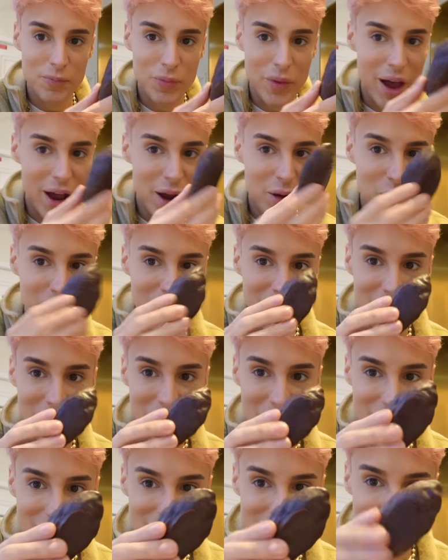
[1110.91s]
I waited
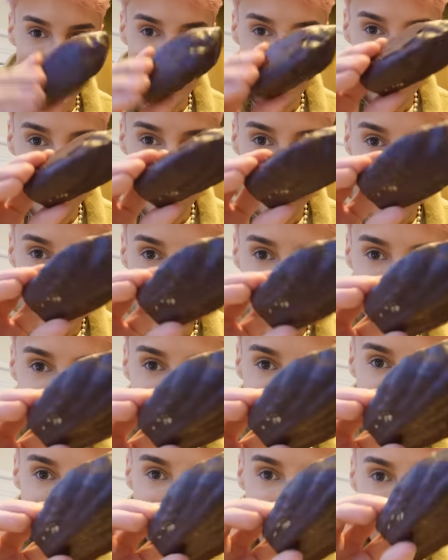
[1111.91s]
myself for this.